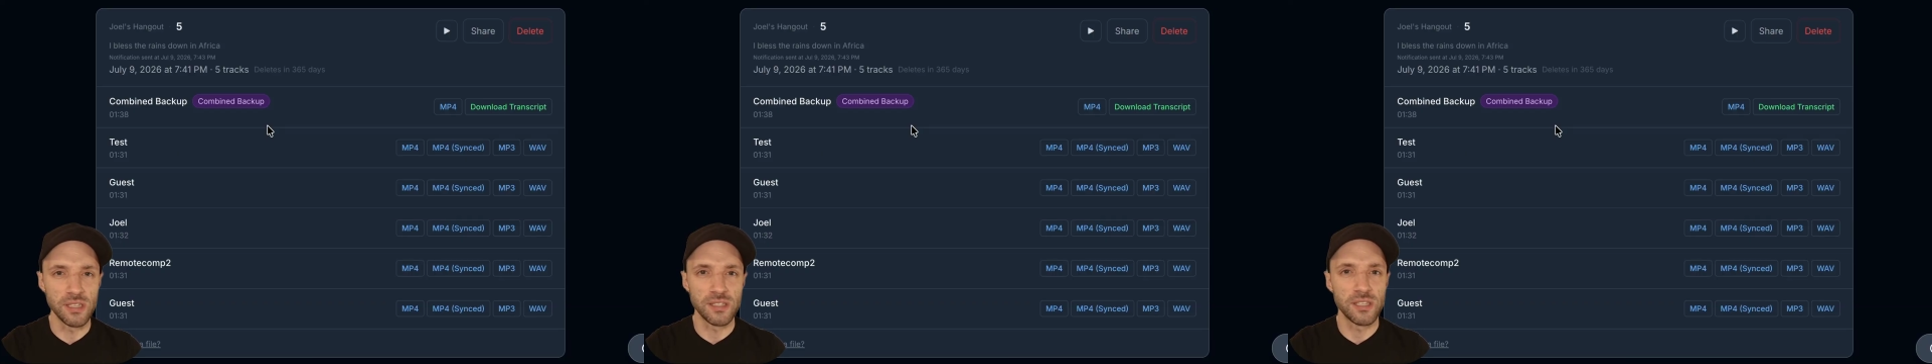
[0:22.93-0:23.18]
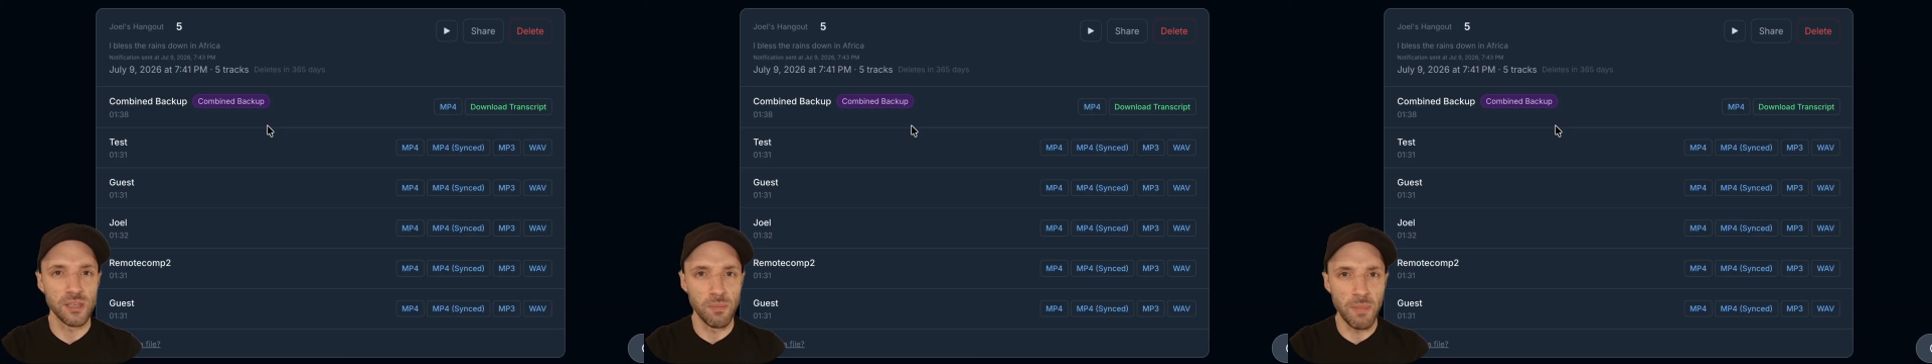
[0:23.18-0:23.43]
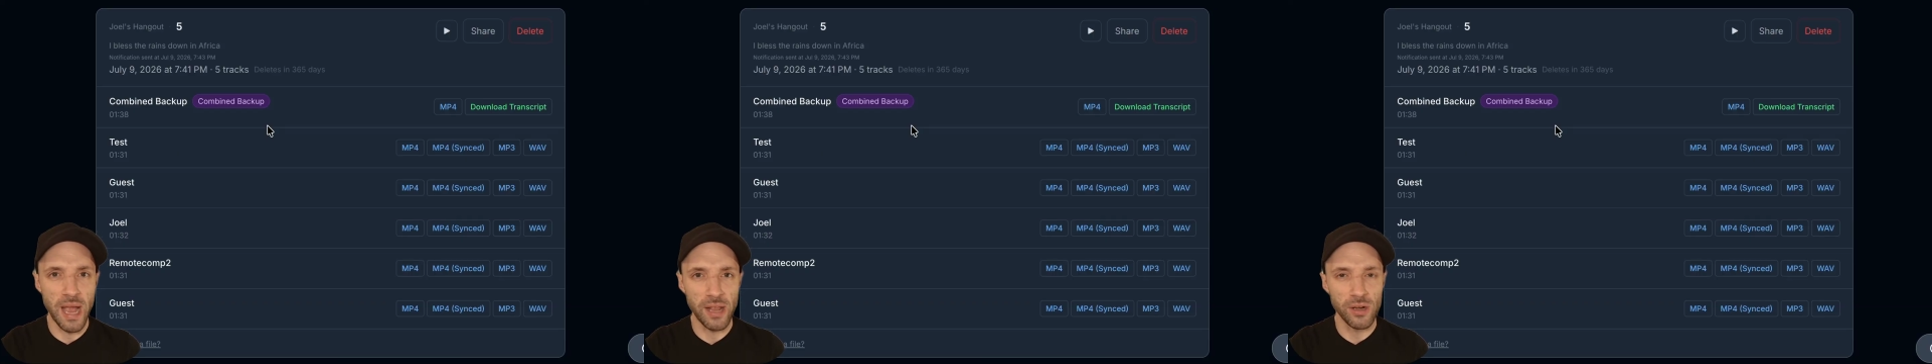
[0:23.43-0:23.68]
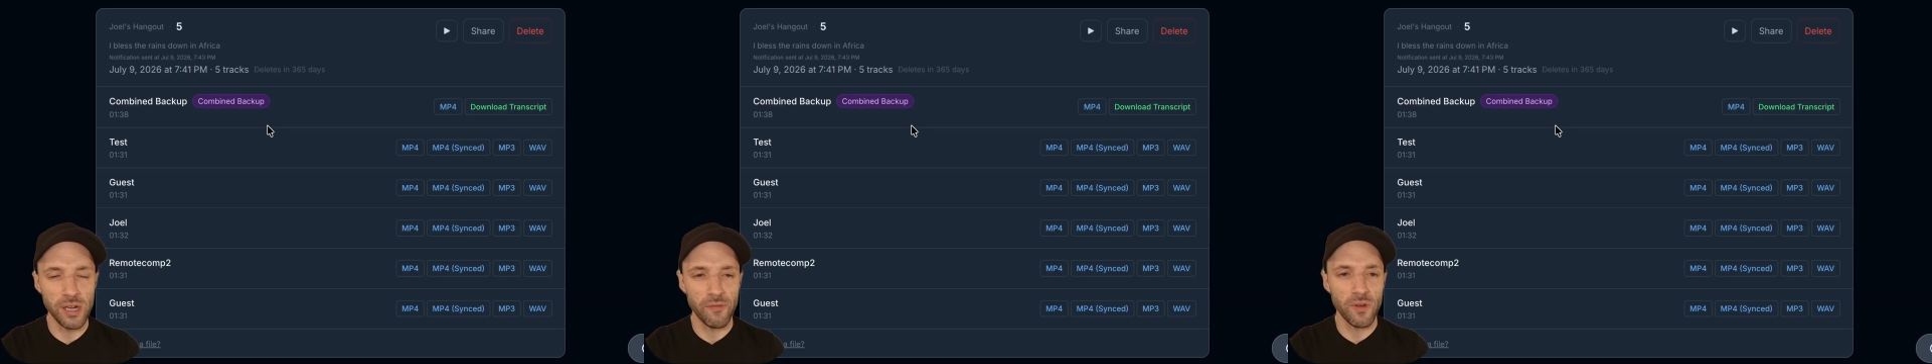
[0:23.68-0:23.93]
Some
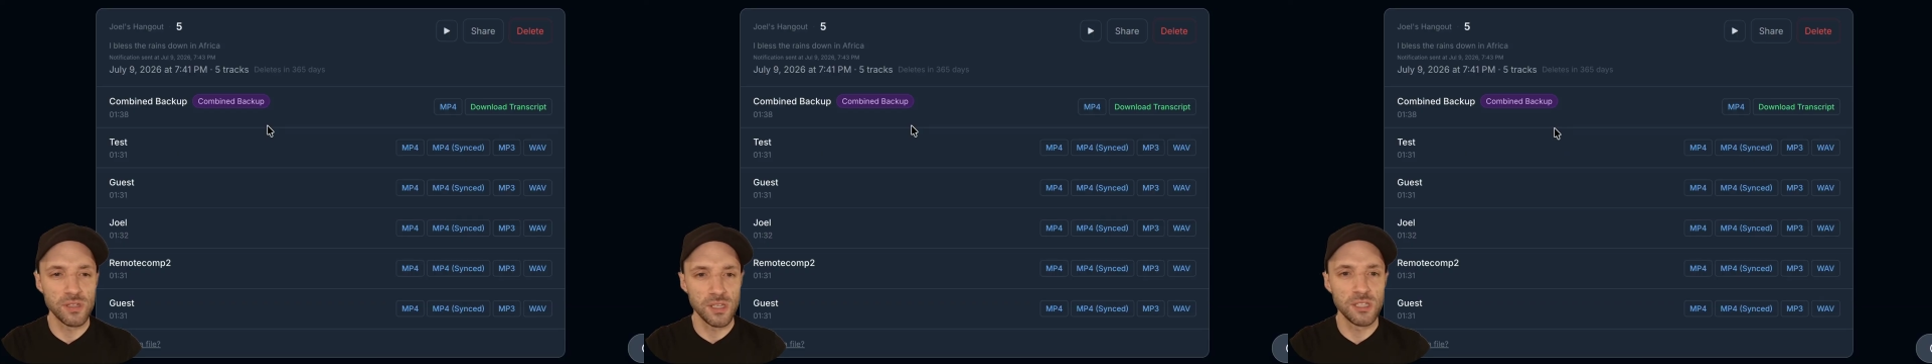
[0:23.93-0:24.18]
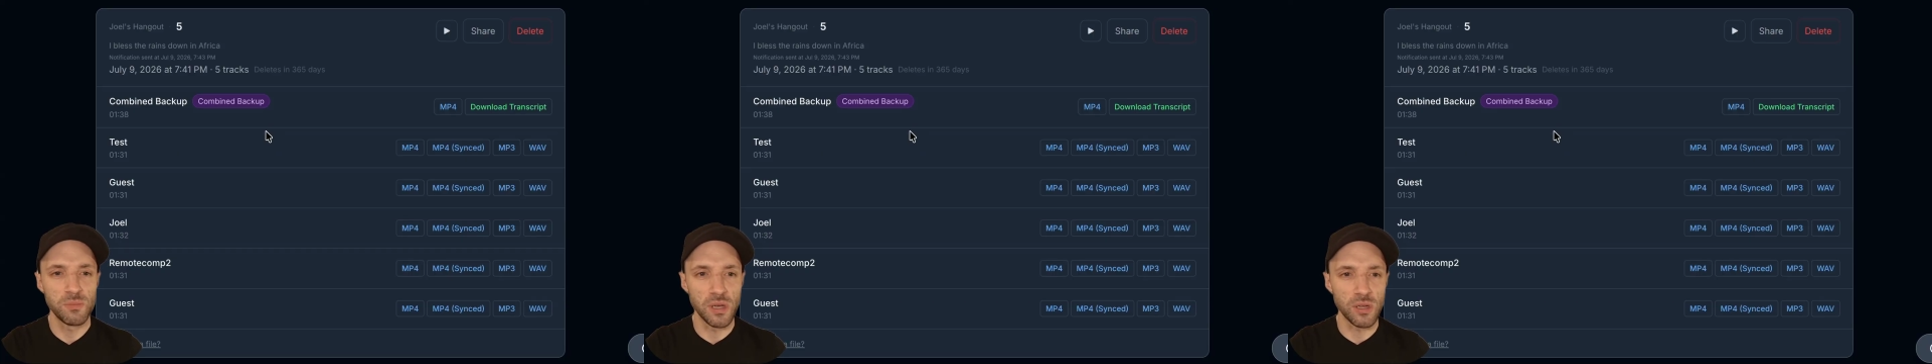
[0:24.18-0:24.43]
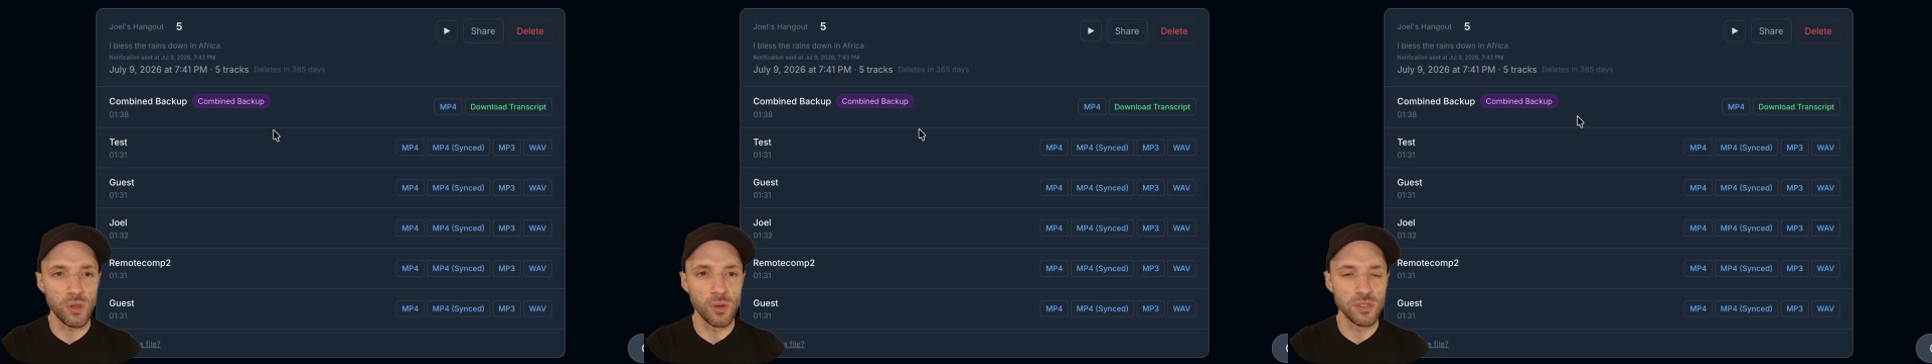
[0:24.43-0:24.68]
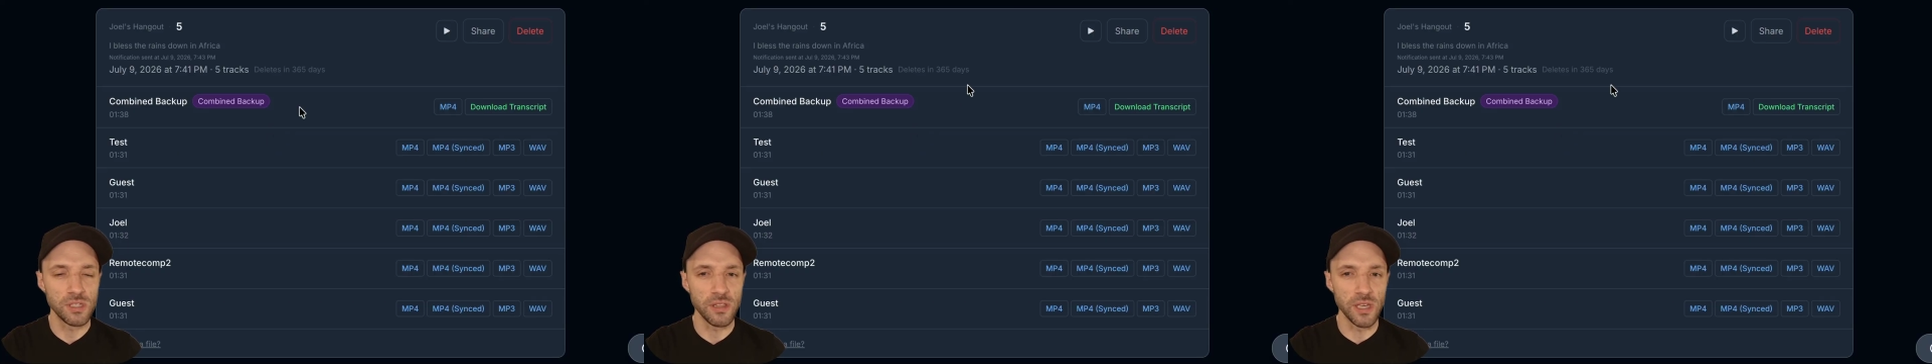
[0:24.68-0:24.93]
minor differences, but
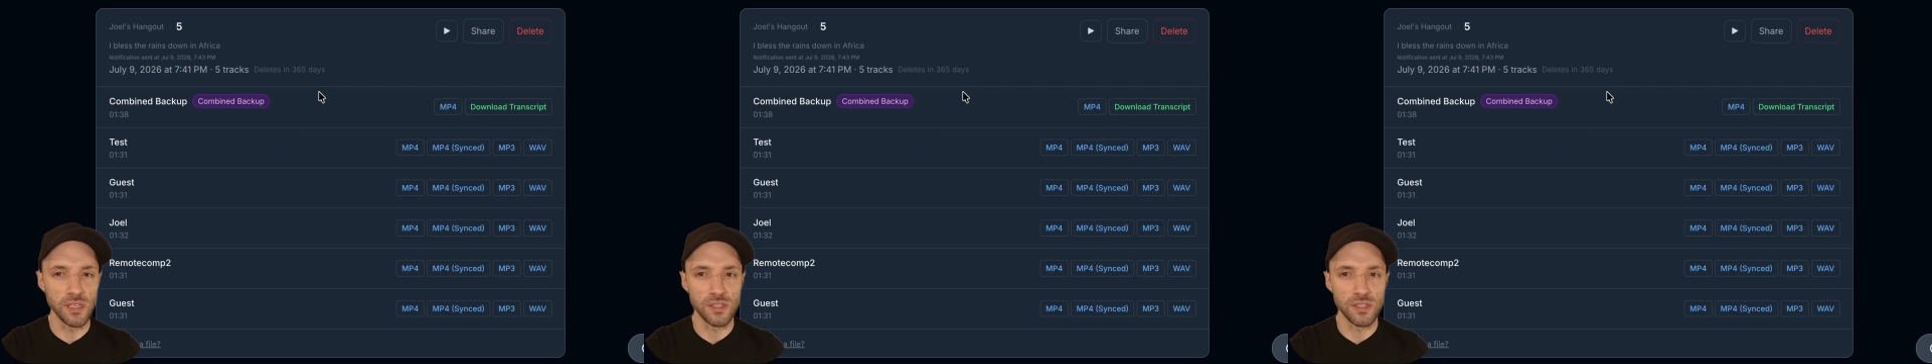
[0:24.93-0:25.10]
close to this.